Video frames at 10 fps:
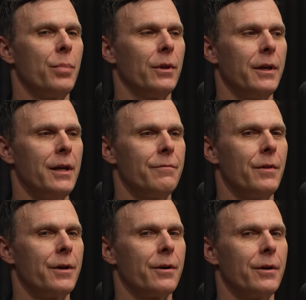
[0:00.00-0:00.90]
believe
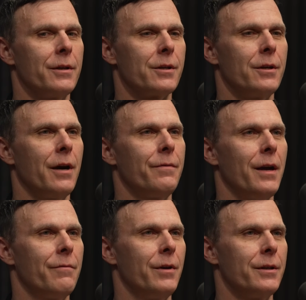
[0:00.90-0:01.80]
there is enough
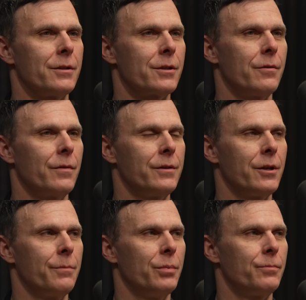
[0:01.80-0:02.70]
evidence
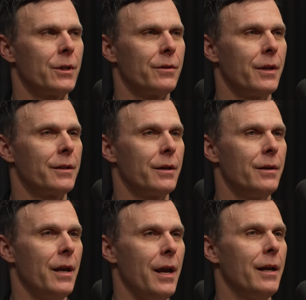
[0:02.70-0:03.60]
to to think that
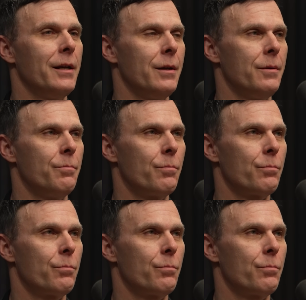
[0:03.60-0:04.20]
NAD